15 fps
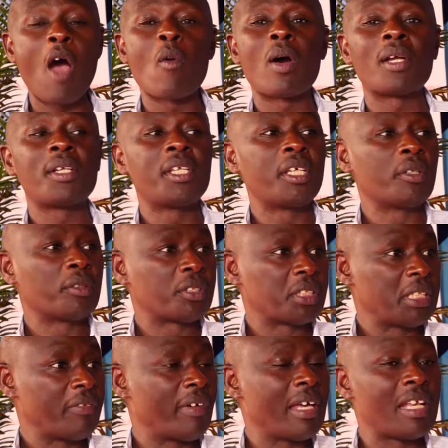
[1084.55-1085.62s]
Our
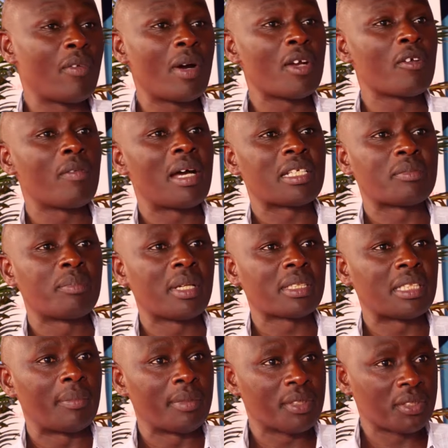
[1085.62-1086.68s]
duty, if any one of us
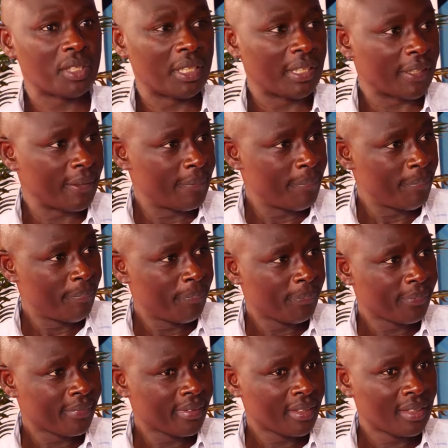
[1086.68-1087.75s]
makes a mistake,
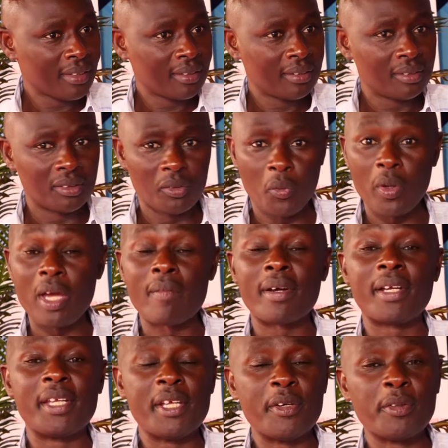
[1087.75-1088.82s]
we have a
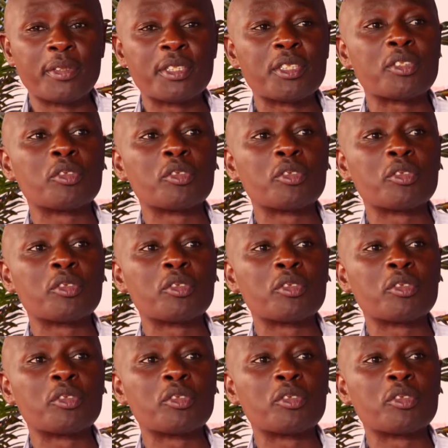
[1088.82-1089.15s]
duty